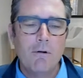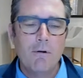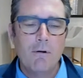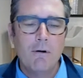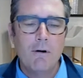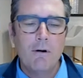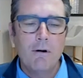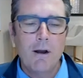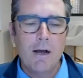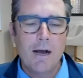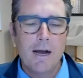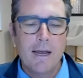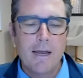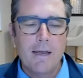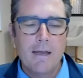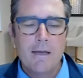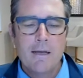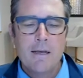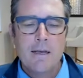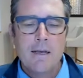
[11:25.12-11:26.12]
her
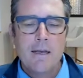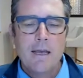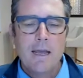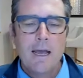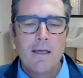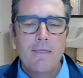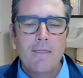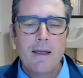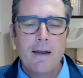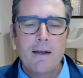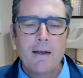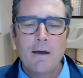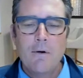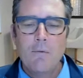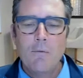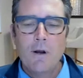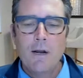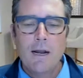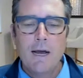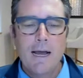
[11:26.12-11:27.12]
eye. And then
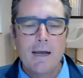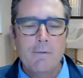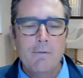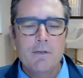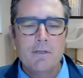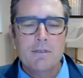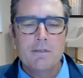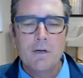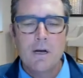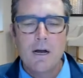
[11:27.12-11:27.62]
when I was